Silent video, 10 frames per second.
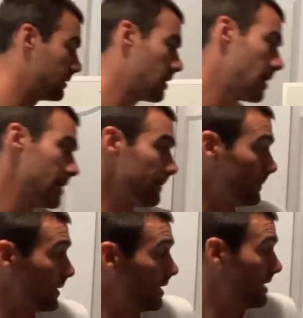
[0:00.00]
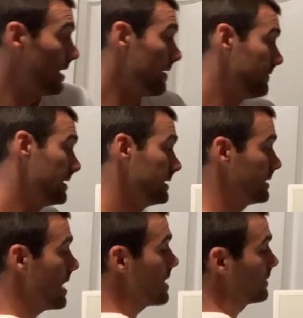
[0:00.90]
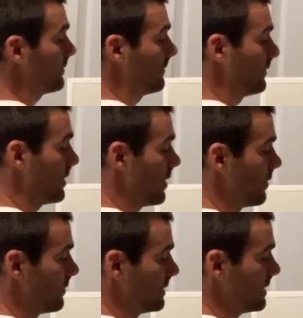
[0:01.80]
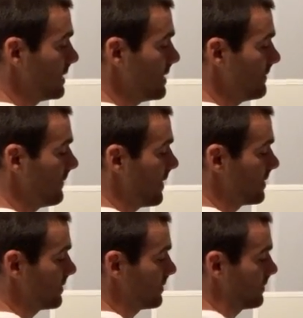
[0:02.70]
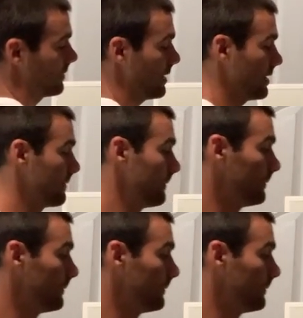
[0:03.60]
All right, if these guys flow with the defense, okay,